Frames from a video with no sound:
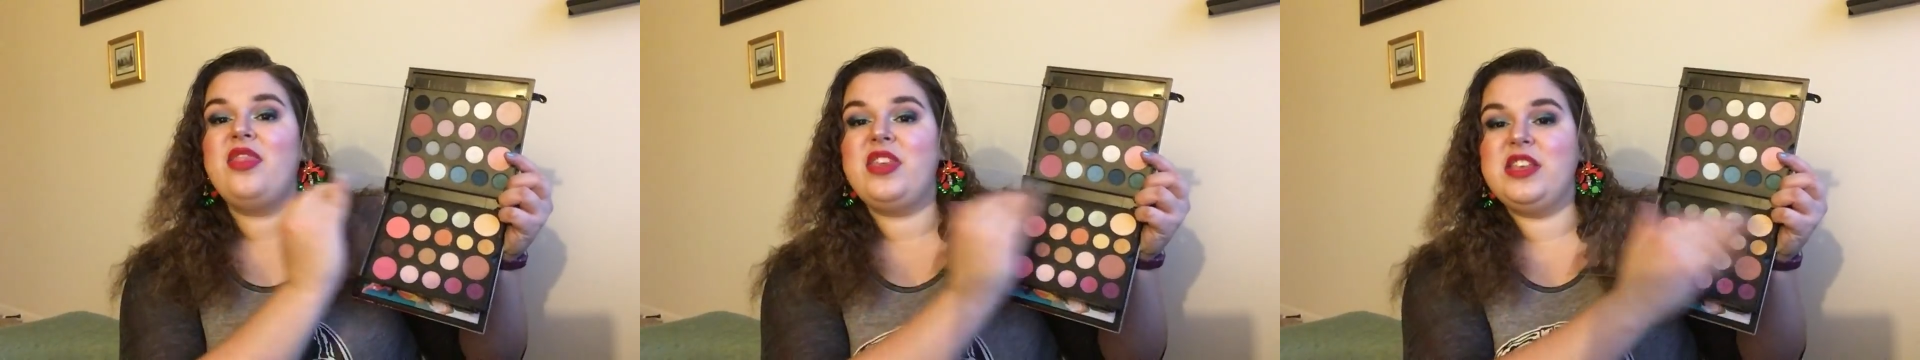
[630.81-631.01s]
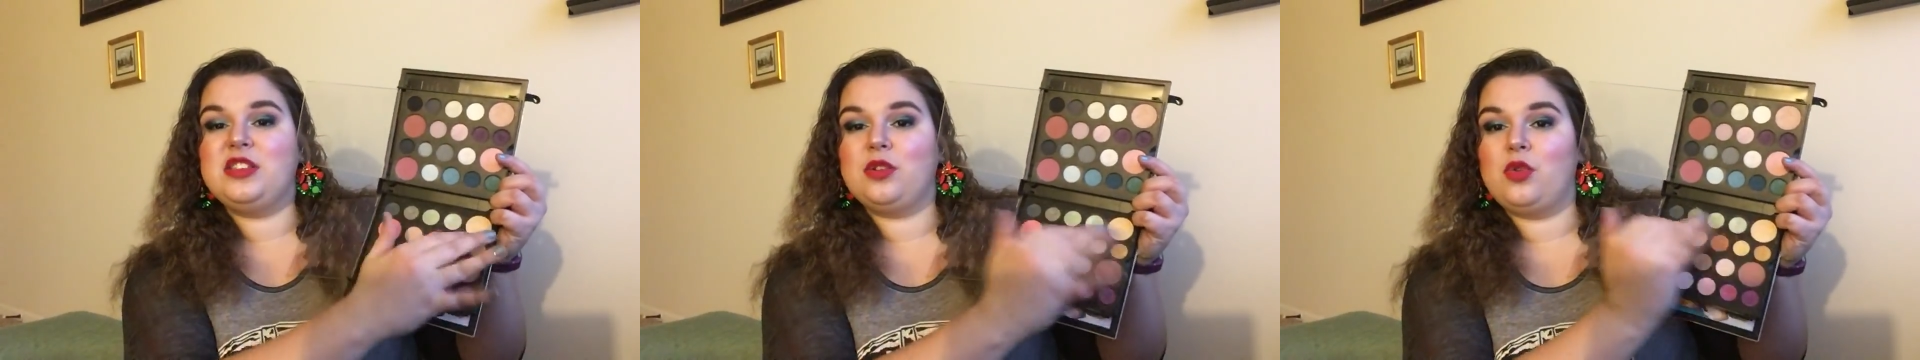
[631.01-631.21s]

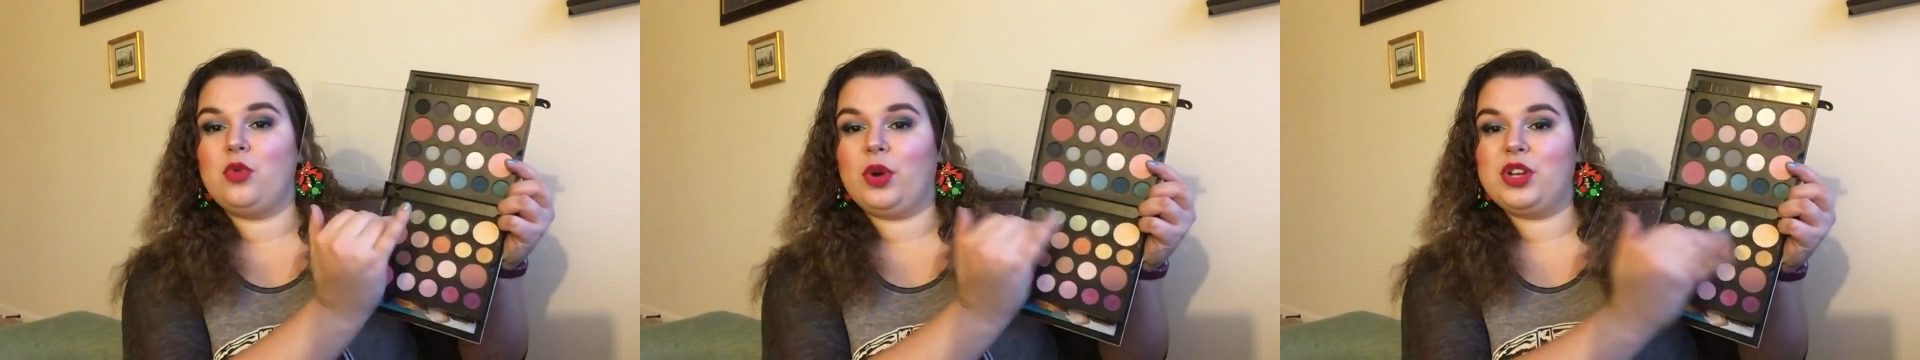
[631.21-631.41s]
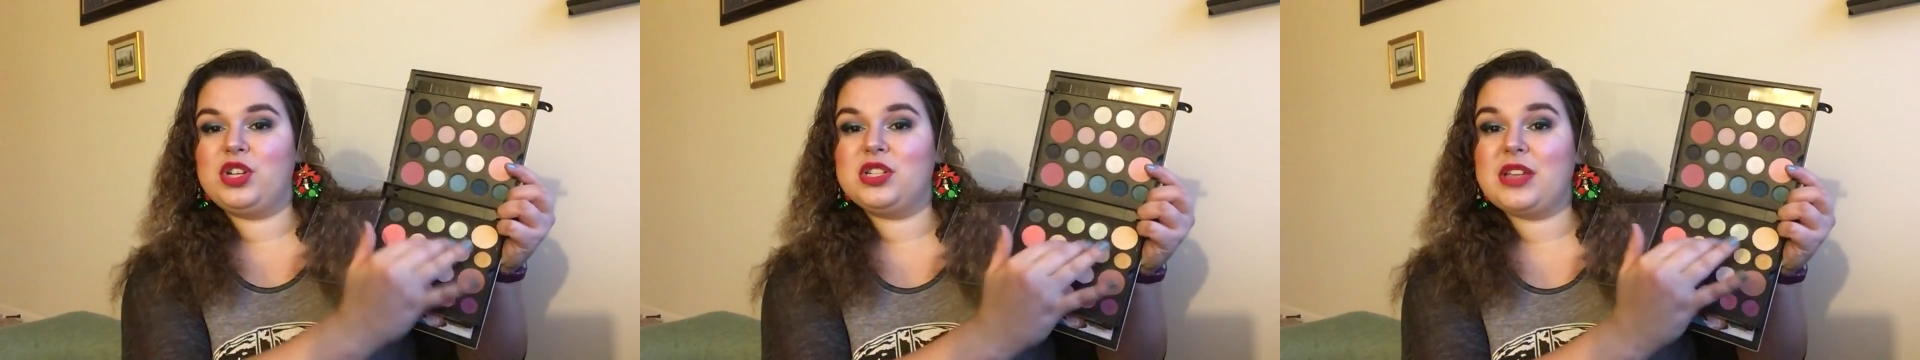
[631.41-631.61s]
These
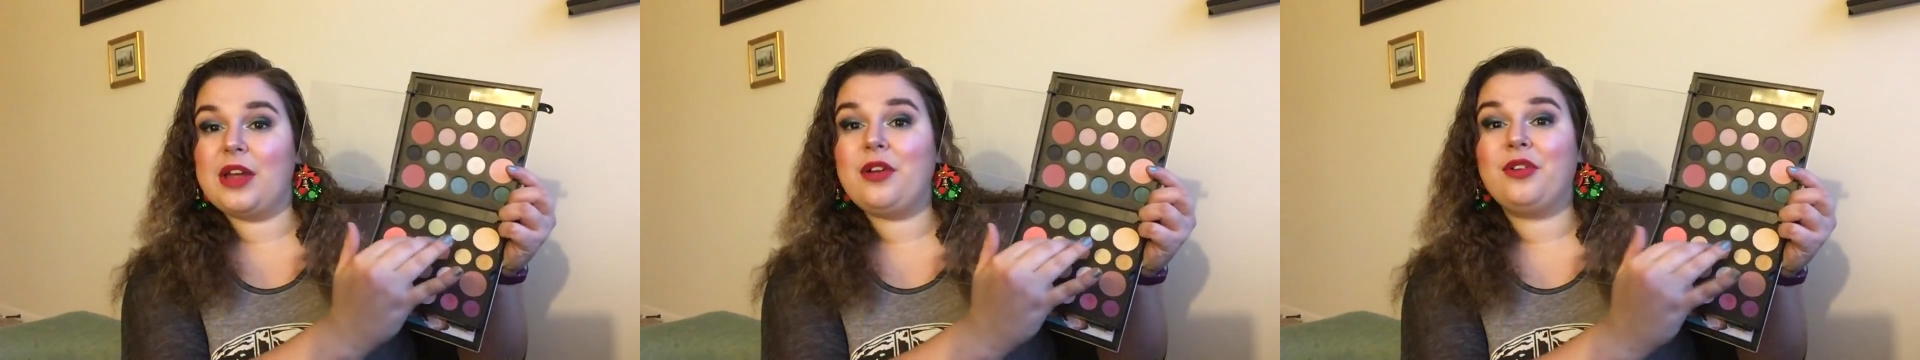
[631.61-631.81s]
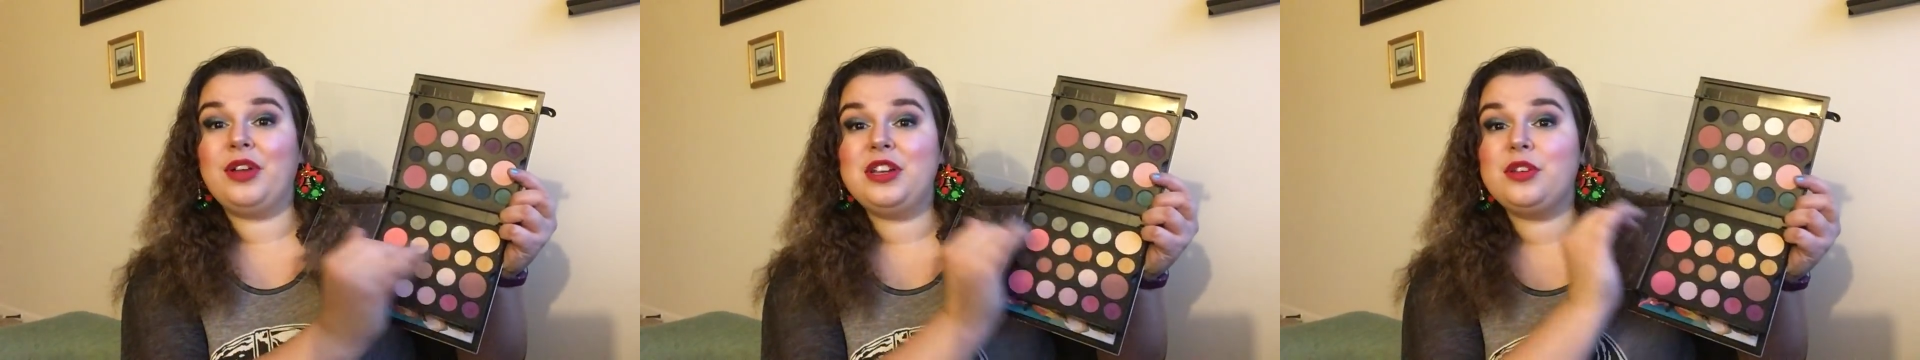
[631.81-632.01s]
oranges
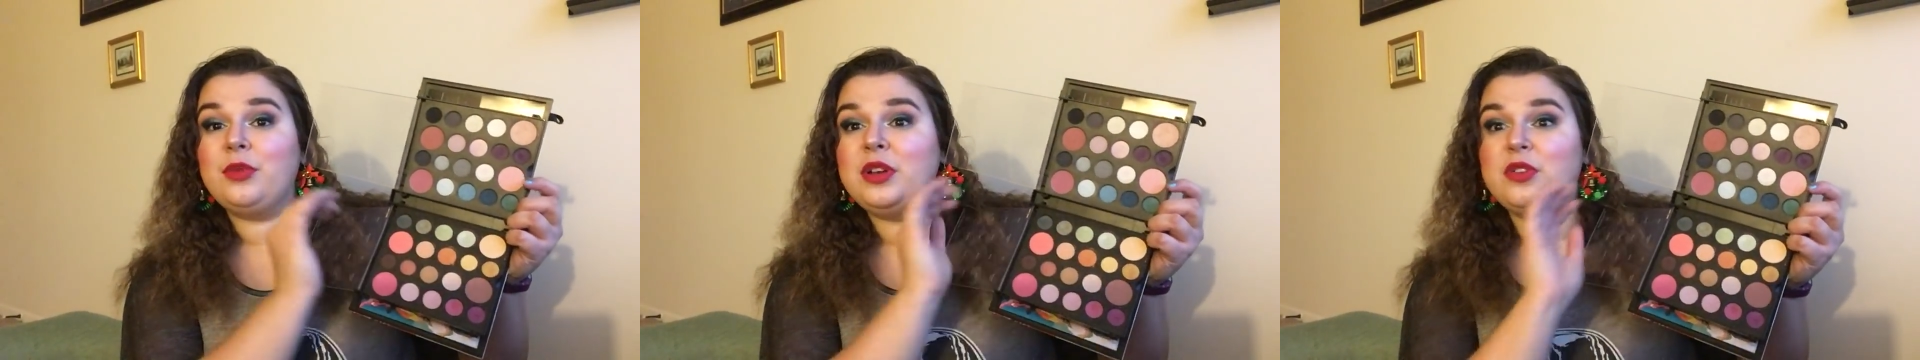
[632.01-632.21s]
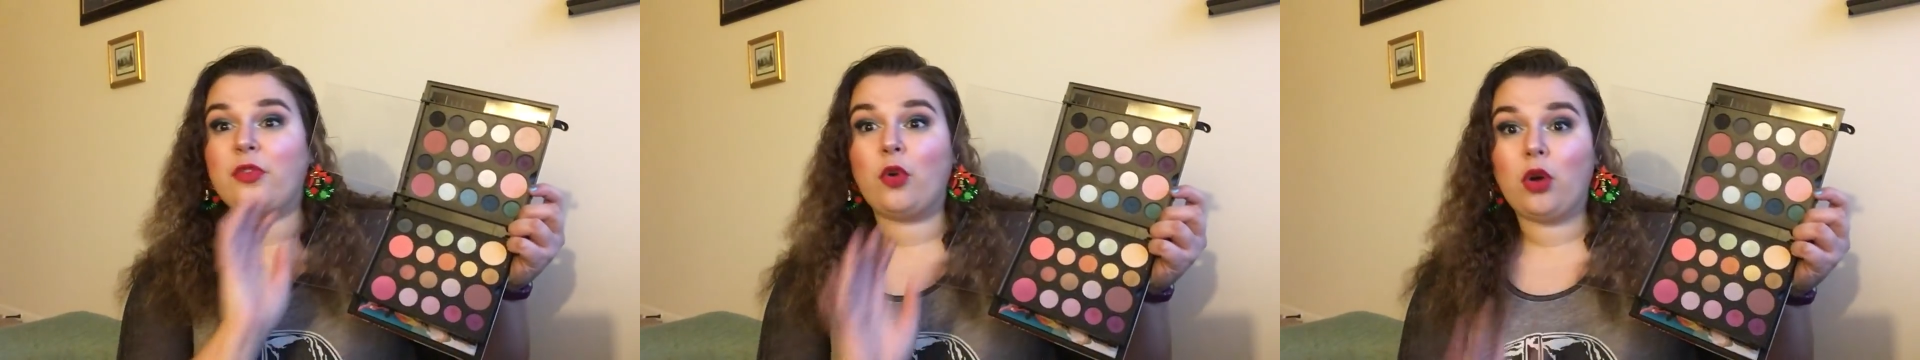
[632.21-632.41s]
I
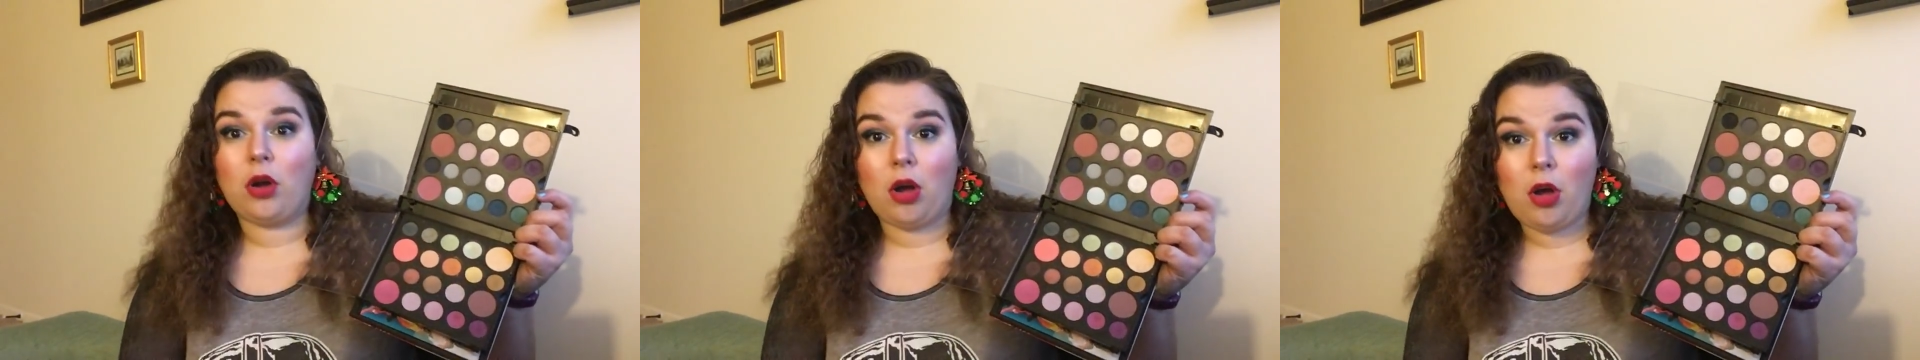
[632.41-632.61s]
reach for